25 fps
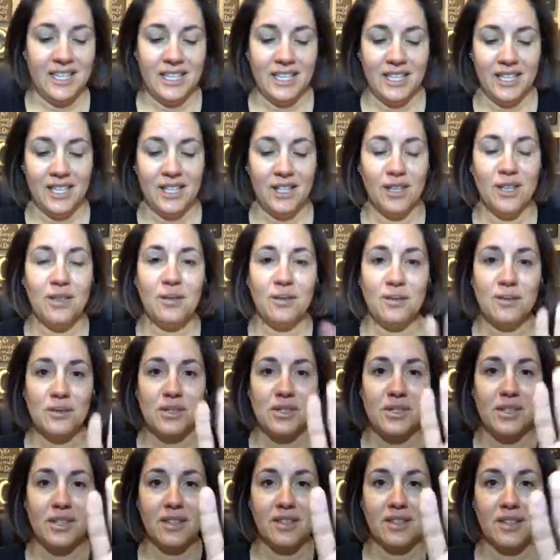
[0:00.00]

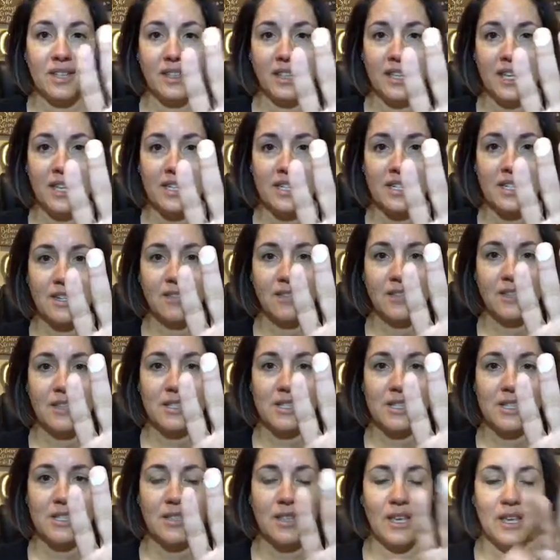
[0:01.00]
used the last of it.
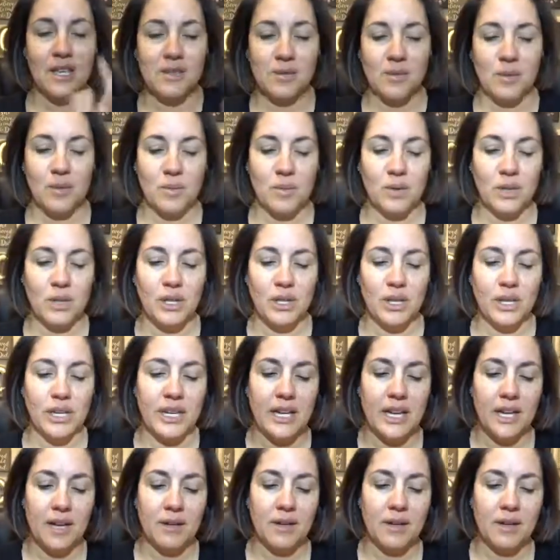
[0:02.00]
So that's what we're looking
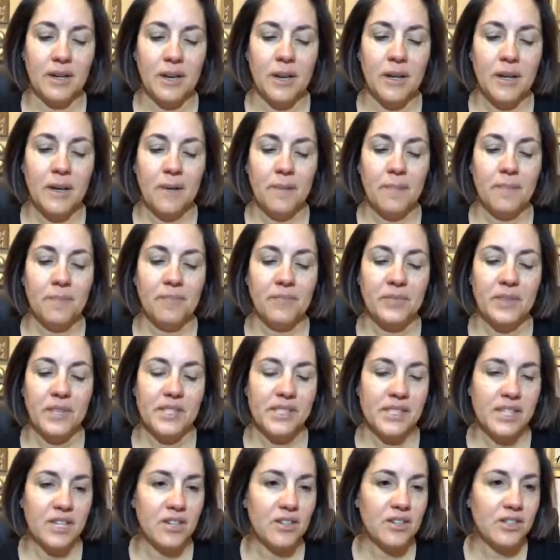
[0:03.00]
at.
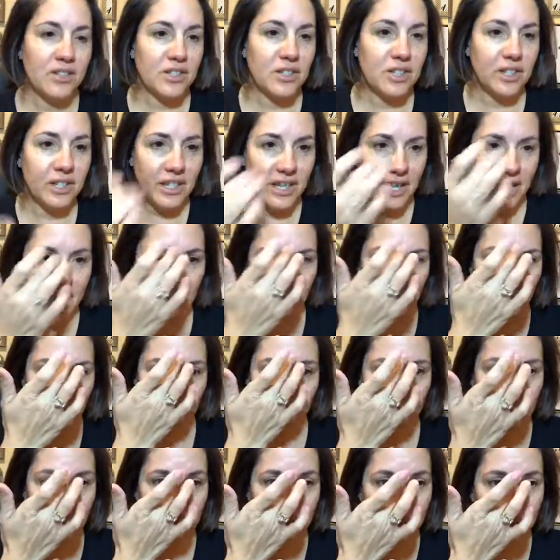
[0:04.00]
This here is gonna
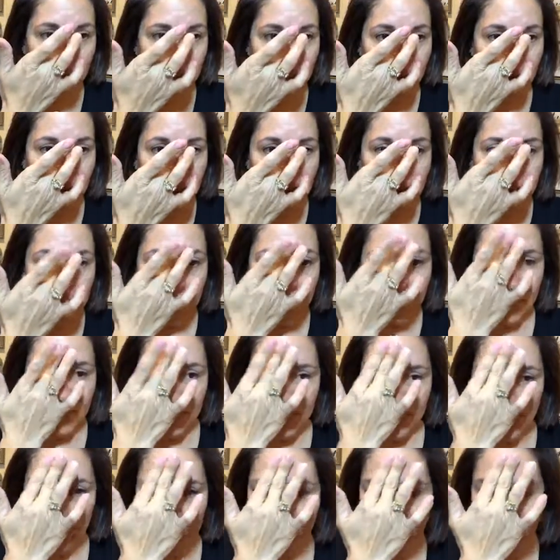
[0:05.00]
help
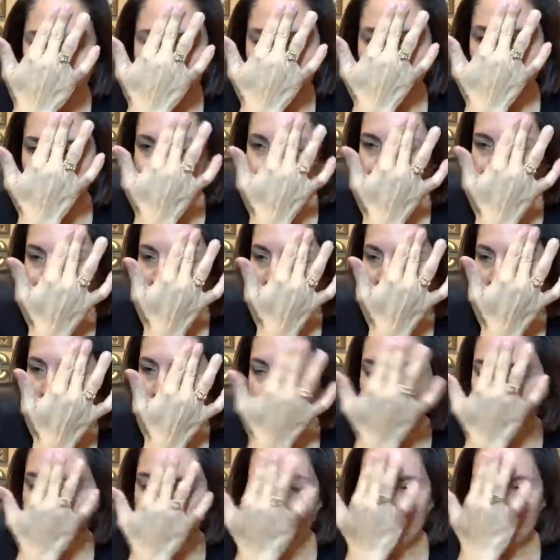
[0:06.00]
fill in those
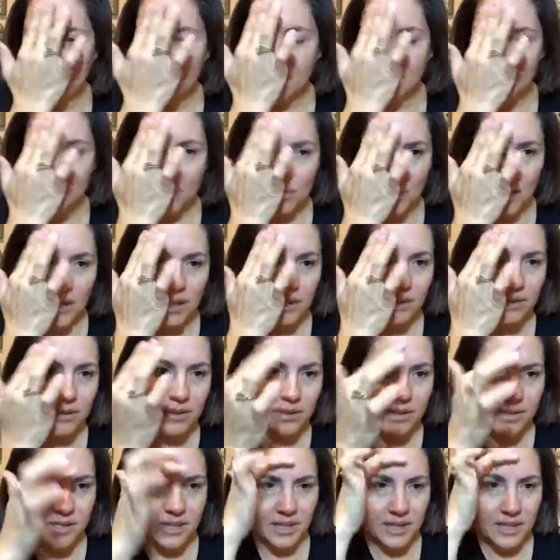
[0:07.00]
fine lines and
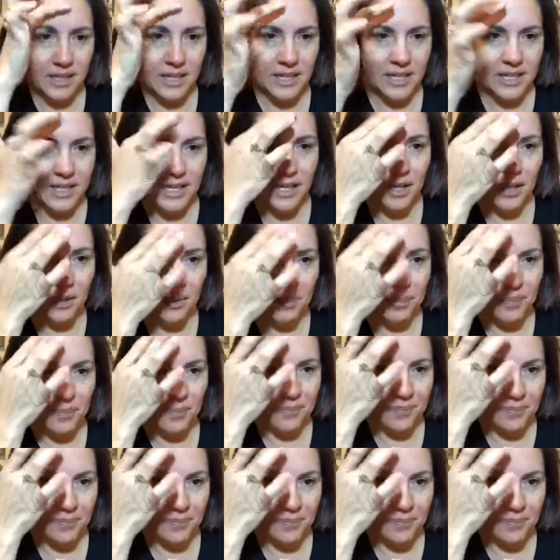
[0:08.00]
wrinkles and kind of help